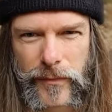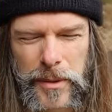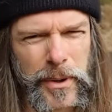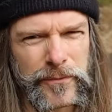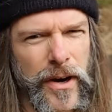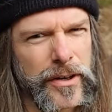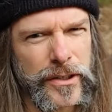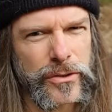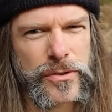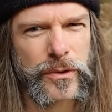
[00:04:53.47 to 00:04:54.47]
But very
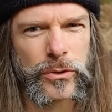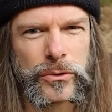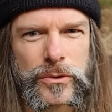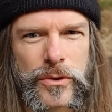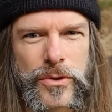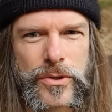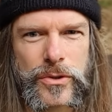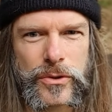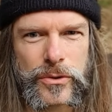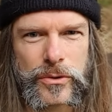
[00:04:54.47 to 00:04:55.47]
useful
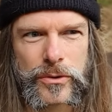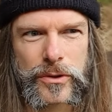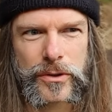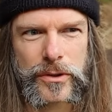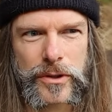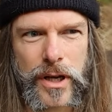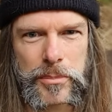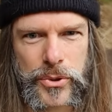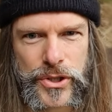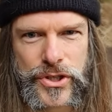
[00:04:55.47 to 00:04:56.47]
to
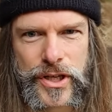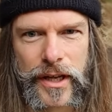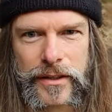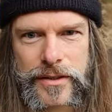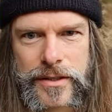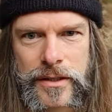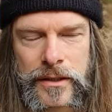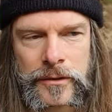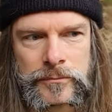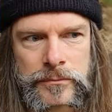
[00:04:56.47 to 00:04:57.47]
appreciate
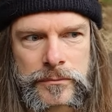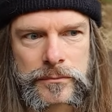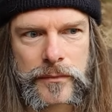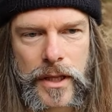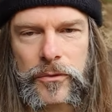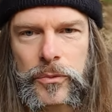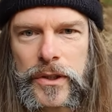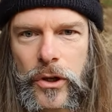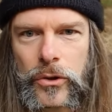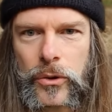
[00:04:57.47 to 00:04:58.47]
that if we
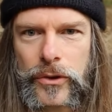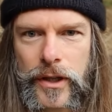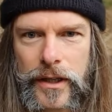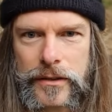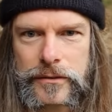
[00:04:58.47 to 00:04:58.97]
go on that,